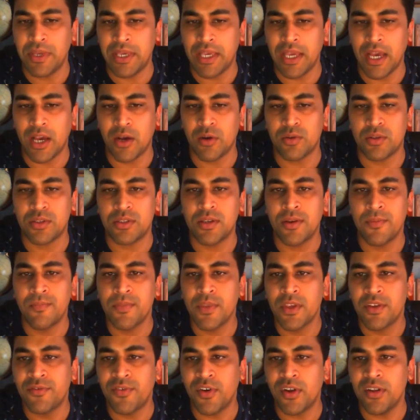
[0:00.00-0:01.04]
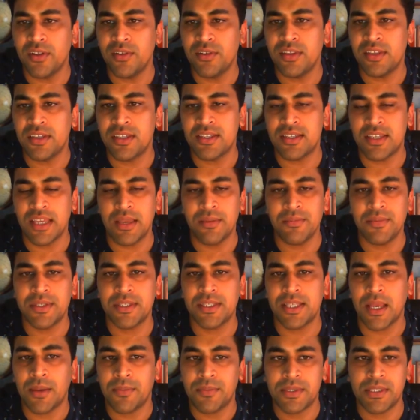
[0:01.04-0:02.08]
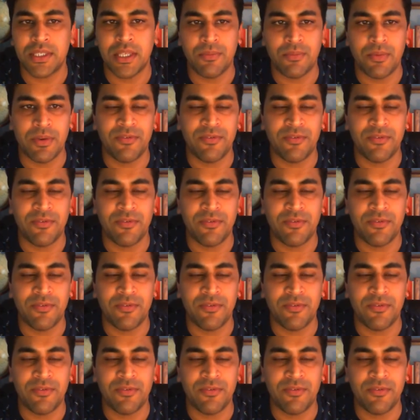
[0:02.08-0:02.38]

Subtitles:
out follow the same steps that